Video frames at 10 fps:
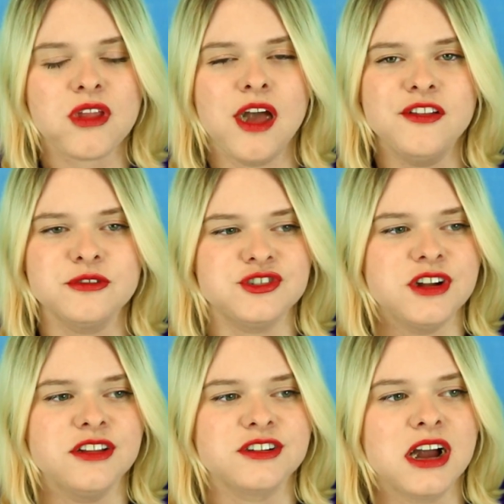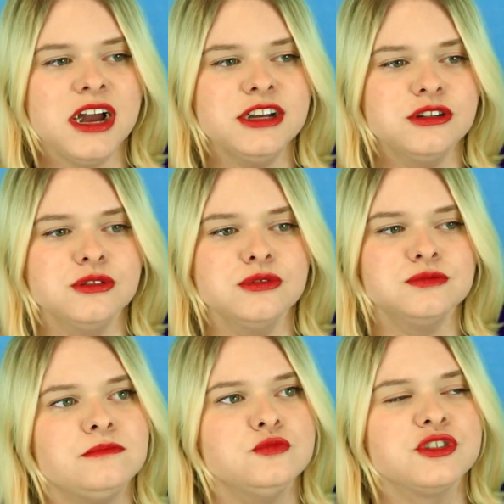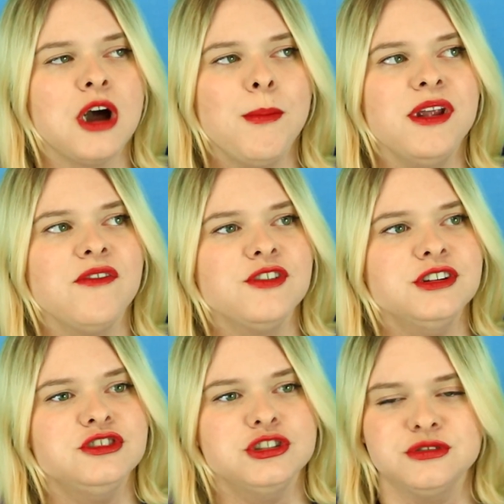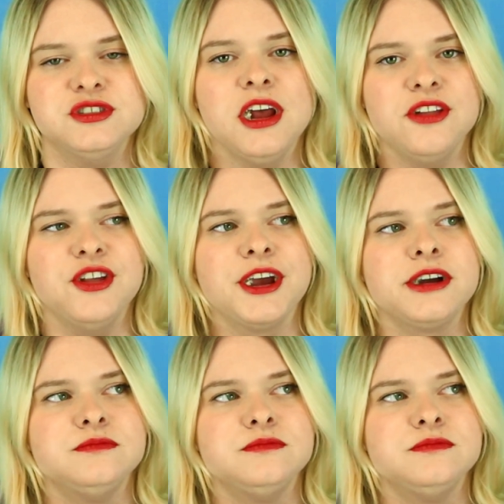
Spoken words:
And there was another guy who would come in every Tuesday, I think.